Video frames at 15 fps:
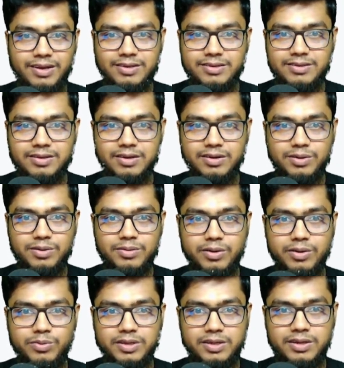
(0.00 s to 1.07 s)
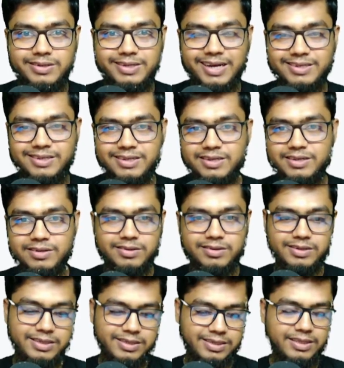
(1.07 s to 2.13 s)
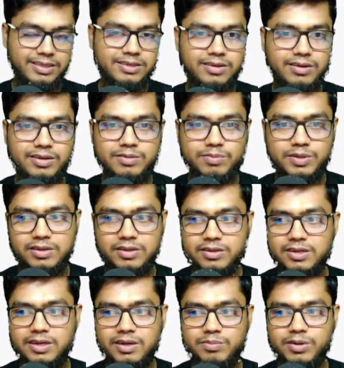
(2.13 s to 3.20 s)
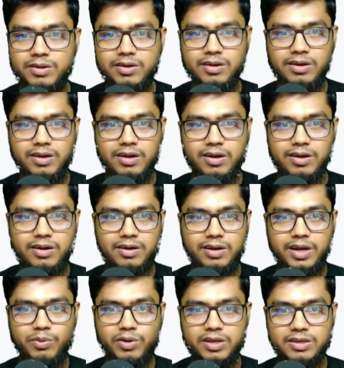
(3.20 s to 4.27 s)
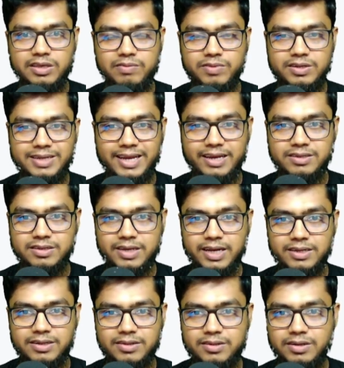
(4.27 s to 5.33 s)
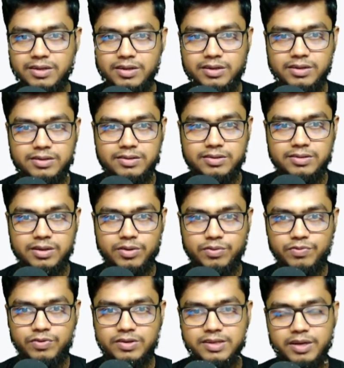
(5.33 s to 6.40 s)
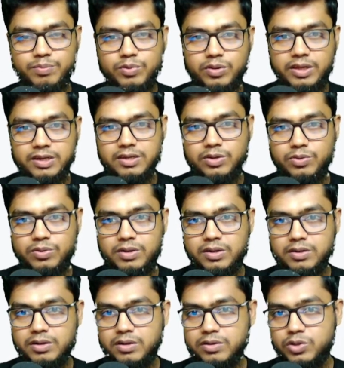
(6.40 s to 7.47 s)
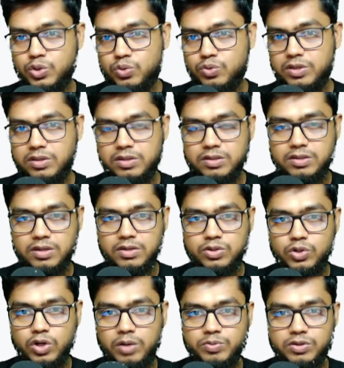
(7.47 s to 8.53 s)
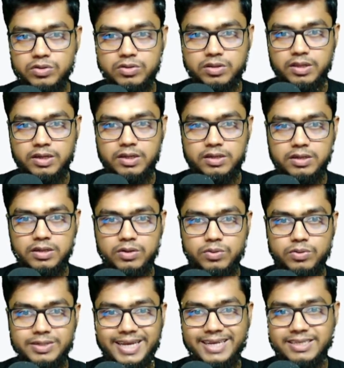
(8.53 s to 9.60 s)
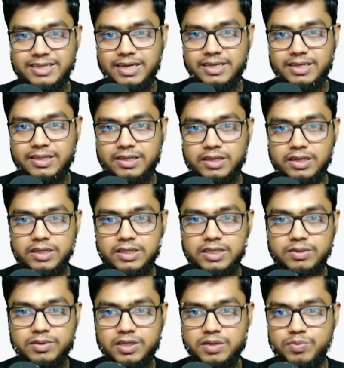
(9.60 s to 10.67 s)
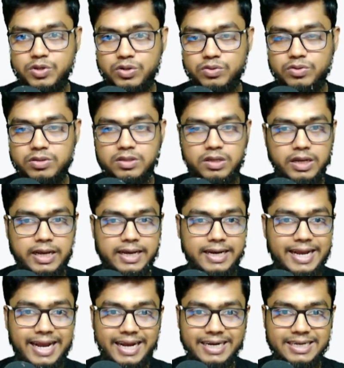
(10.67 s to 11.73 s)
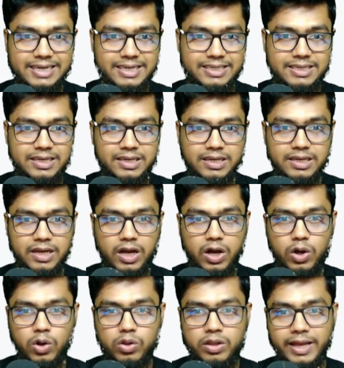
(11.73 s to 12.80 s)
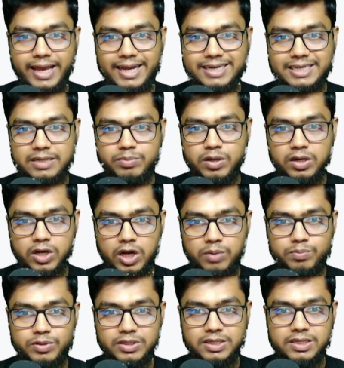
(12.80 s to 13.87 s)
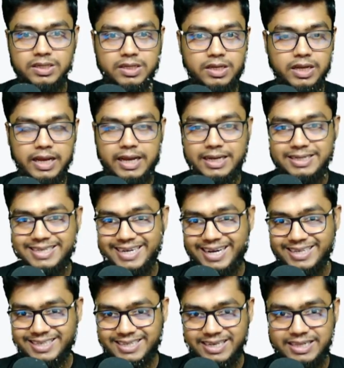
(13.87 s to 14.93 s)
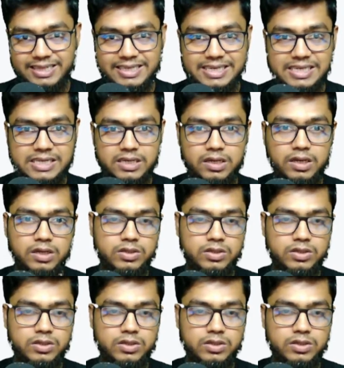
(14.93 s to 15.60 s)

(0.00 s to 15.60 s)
So okay, text titles, he said this as beginning time. I want to give the text title. So for example, like, you know, showing these two options, like, you know, text title, descriptions and add a task, all active, complete and task list.